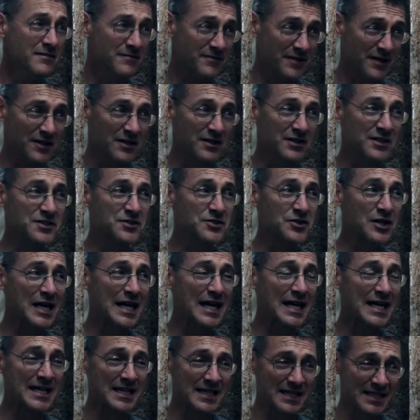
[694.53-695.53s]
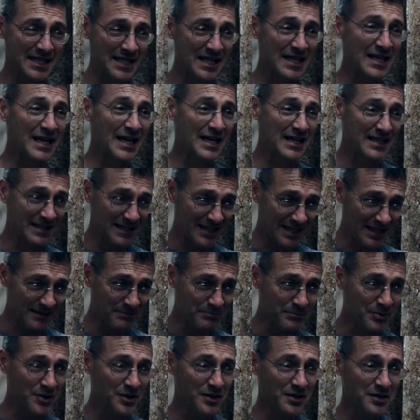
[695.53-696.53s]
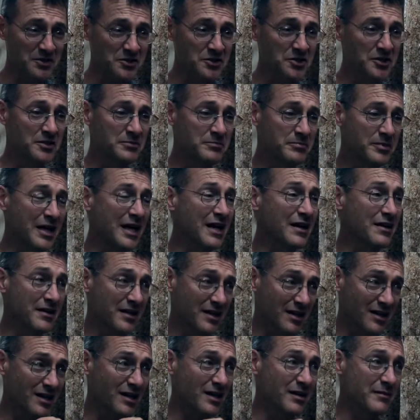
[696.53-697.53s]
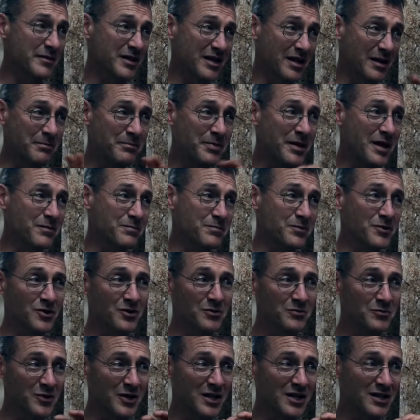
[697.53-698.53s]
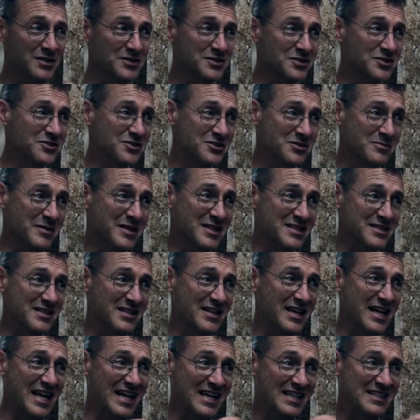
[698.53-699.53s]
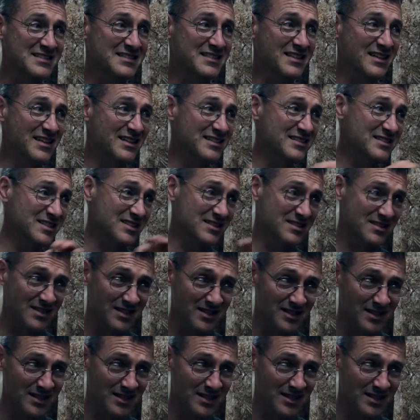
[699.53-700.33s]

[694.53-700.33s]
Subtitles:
fairly dried, and then I put a good browning on them and I pepper them well and use them as an accent. Just a